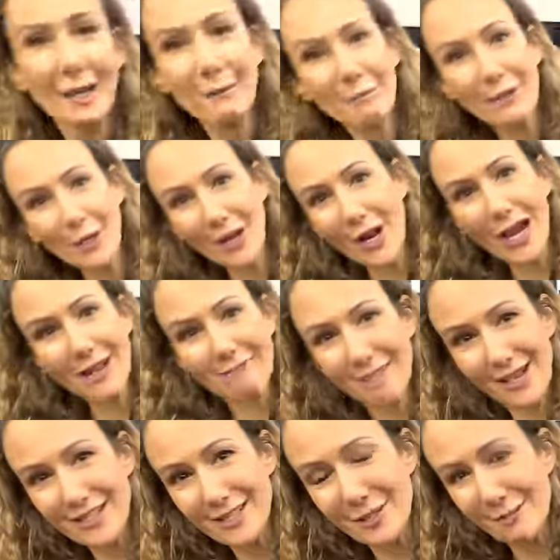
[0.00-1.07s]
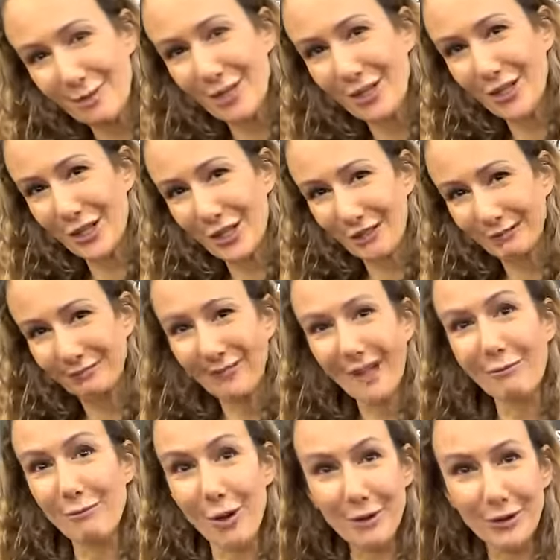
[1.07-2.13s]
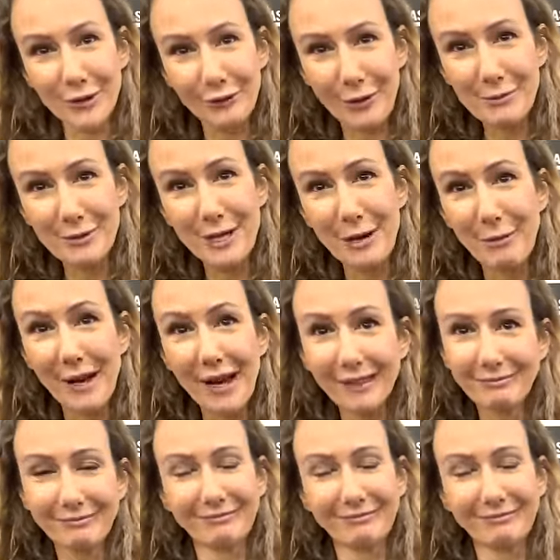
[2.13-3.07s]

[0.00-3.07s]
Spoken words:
Miona, nice to meet you. I'm also from Serbia.